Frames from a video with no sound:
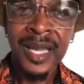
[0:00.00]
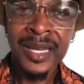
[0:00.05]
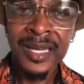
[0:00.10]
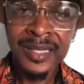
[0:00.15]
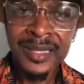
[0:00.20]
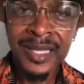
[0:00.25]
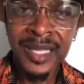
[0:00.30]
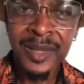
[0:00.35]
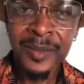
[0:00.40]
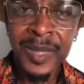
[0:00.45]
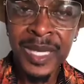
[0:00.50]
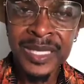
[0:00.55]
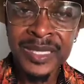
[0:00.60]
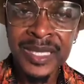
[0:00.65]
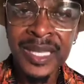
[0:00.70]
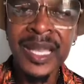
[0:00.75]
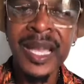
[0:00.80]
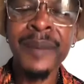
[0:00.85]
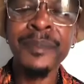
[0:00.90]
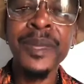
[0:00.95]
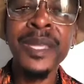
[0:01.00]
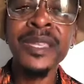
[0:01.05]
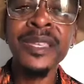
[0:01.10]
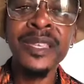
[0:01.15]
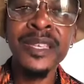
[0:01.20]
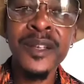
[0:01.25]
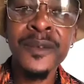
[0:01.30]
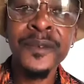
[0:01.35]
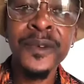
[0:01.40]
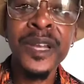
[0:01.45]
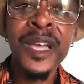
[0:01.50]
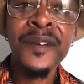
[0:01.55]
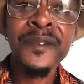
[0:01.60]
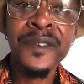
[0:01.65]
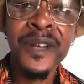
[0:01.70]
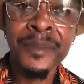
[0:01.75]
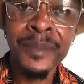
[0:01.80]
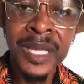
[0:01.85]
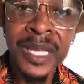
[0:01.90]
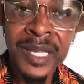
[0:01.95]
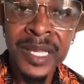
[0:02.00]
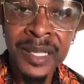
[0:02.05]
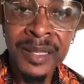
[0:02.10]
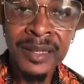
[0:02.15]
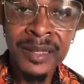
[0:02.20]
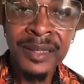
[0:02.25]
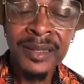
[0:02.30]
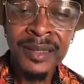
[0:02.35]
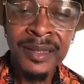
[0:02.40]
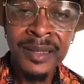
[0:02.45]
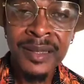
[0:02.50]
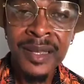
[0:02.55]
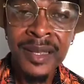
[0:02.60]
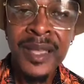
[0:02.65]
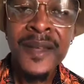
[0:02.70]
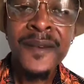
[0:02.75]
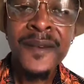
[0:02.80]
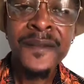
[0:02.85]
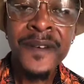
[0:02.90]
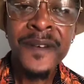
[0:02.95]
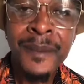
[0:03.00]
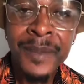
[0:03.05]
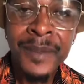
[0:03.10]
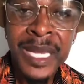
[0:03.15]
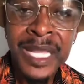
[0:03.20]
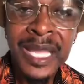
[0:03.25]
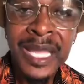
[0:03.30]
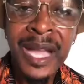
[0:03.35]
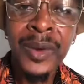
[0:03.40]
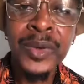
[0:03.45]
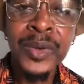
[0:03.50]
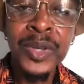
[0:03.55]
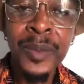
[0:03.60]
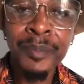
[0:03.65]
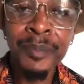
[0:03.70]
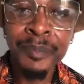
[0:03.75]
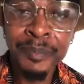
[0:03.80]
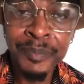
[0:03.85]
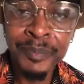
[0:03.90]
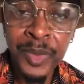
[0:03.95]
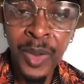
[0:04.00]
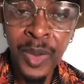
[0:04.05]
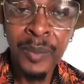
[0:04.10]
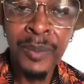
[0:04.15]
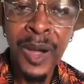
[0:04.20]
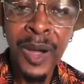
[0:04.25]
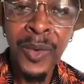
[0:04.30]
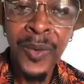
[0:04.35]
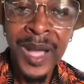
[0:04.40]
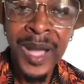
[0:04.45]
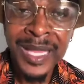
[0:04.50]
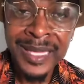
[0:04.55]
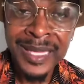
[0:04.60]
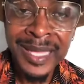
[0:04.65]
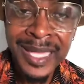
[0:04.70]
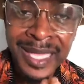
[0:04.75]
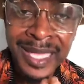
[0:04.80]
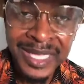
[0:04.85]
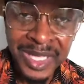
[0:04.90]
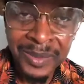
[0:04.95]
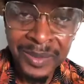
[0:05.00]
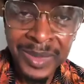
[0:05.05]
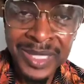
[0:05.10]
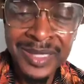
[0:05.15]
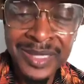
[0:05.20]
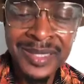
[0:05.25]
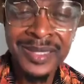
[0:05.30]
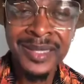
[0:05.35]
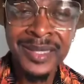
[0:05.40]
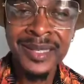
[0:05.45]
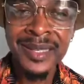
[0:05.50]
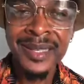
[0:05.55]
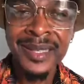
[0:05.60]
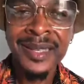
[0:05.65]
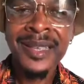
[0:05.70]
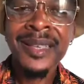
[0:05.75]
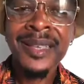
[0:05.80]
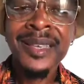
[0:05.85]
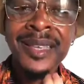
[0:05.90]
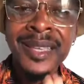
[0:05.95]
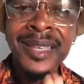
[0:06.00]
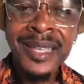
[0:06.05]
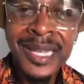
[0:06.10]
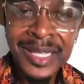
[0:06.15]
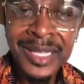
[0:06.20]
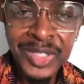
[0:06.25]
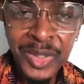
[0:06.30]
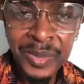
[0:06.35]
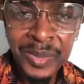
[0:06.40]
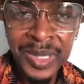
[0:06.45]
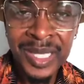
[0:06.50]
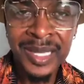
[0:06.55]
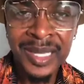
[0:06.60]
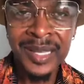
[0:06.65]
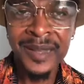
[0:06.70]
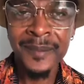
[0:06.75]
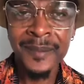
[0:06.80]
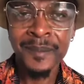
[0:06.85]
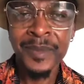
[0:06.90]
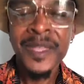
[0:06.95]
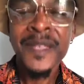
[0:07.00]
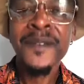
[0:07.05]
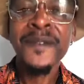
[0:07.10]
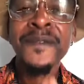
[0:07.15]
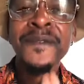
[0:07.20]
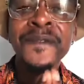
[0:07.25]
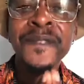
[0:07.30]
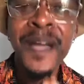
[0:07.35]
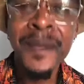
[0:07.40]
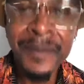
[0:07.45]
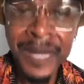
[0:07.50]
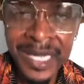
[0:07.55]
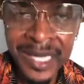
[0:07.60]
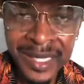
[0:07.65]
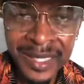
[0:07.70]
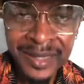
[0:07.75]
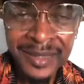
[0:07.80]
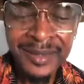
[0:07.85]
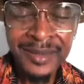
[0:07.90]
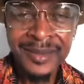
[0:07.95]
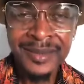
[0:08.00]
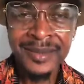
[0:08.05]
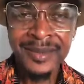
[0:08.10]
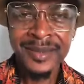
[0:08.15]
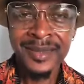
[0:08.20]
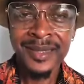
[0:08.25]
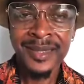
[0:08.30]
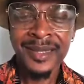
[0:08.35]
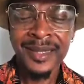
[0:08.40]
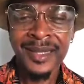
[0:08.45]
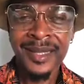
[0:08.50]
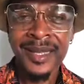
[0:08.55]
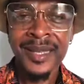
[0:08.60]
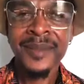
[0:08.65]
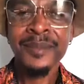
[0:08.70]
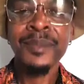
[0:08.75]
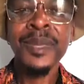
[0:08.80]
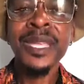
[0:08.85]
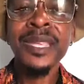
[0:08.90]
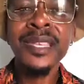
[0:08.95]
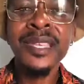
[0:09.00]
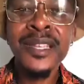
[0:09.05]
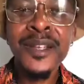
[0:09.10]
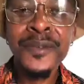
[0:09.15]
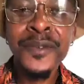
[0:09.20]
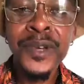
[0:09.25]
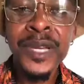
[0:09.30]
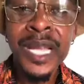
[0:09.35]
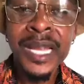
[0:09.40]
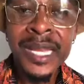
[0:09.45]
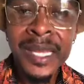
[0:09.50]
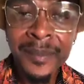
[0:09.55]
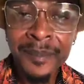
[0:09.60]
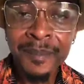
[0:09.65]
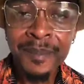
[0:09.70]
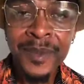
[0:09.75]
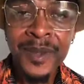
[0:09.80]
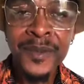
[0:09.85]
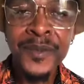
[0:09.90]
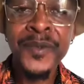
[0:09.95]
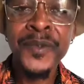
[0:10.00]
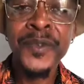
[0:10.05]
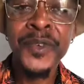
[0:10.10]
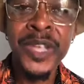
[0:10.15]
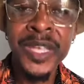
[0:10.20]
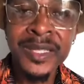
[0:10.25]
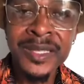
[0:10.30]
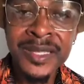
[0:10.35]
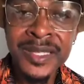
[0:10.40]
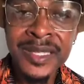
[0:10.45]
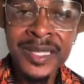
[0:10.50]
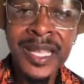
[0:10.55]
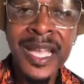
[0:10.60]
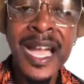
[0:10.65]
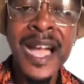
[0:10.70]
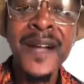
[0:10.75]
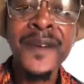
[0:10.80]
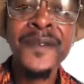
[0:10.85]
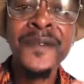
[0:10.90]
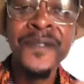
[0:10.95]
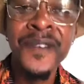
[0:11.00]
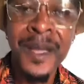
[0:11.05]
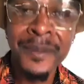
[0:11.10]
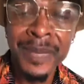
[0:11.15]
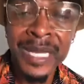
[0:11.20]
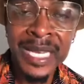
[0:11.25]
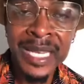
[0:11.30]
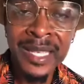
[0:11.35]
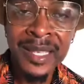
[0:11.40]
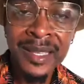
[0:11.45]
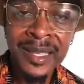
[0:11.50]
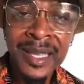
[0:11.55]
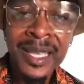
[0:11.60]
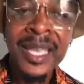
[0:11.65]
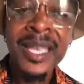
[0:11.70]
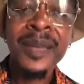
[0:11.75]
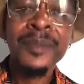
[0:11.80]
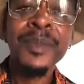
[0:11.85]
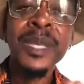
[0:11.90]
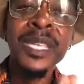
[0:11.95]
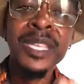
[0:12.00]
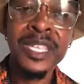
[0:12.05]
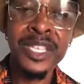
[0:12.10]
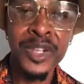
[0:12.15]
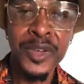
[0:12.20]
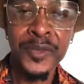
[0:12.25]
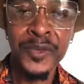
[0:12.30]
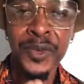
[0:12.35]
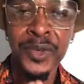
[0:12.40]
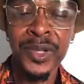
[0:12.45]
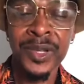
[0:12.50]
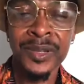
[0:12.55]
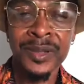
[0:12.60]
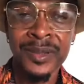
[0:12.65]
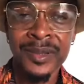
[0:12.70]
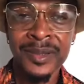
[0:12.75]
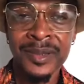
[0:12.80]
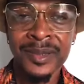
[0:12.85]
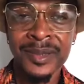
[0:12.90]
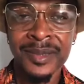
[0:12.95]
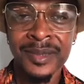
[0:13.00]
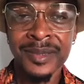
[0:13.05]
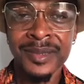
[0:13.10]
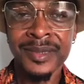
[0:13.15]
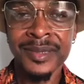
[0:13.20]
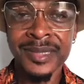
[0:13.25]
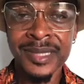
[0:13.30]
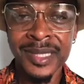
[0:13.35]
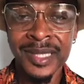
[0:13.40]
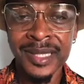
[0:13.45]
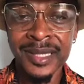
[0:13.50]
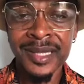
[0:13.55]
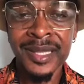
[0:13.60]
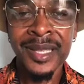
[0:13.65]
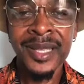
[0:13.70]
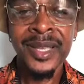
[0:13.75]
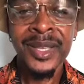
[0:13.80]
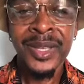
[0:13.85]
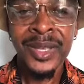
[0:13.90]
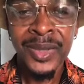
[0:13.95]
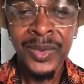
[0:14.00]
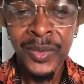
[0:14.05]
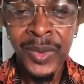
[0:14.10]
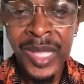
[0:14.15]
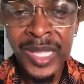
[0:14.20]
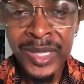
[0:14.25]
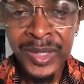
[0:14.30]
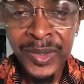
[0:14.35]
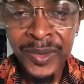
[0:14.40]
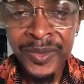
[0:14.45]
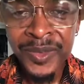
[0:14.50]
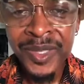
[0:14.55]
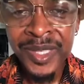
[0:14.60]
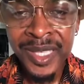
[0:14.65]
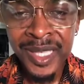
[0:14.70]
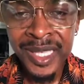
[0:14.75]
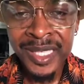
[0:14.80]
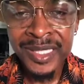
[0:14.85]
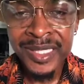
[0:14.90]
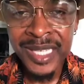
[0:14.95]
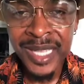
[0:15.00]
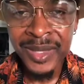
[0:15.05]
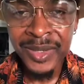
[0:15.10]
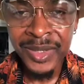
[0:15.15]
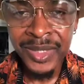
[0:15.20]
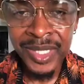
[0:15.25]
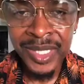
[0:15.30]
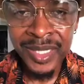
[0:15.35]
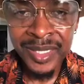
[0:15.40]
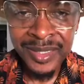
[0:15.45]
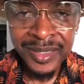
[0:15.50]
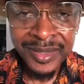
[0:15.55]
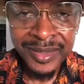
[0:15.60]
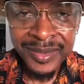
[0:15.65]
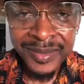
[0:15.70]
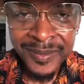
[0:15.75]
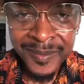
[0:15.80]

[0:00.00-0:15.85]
You understand me? I say, and be careful of family. Family are our number one enemies in Jamaica. Family. Be careful of them. Friends and family, be careful. You see? One love. Enjoy the day.